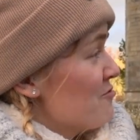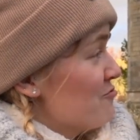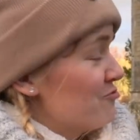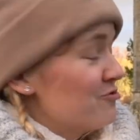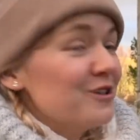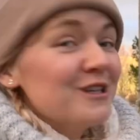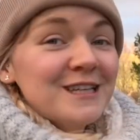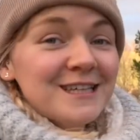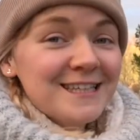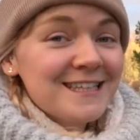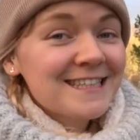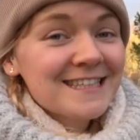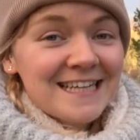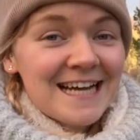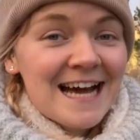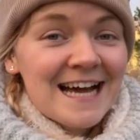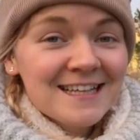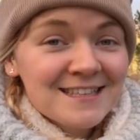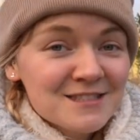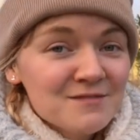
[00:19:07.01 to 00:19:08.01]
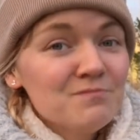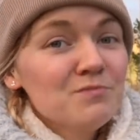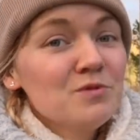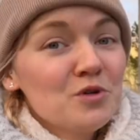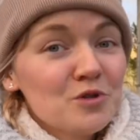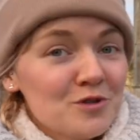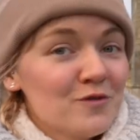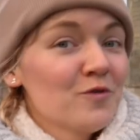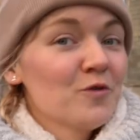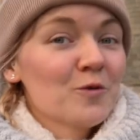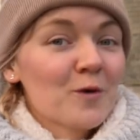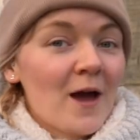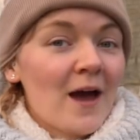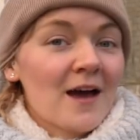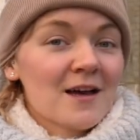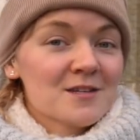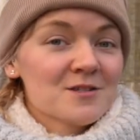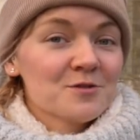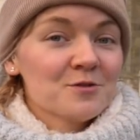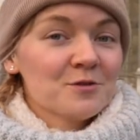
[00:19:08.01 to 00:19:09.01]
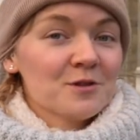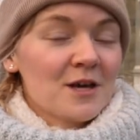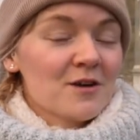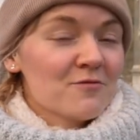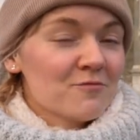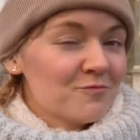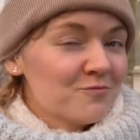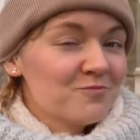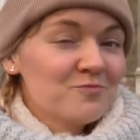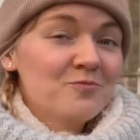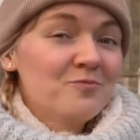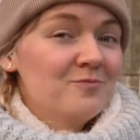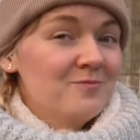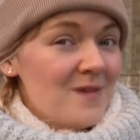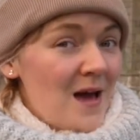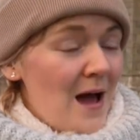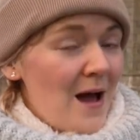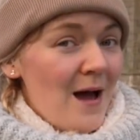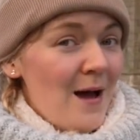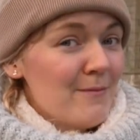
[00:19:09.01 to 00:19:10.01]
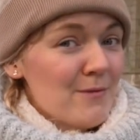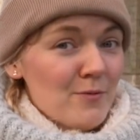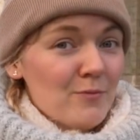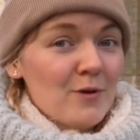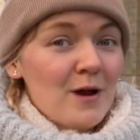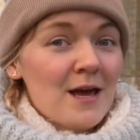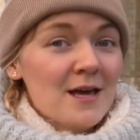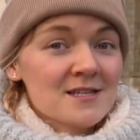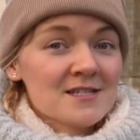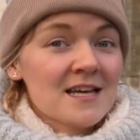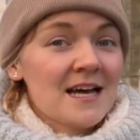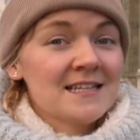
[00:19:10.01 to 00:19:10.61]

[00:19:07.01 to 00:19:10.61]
really grand, beautiful castle. Like, I'm impressed.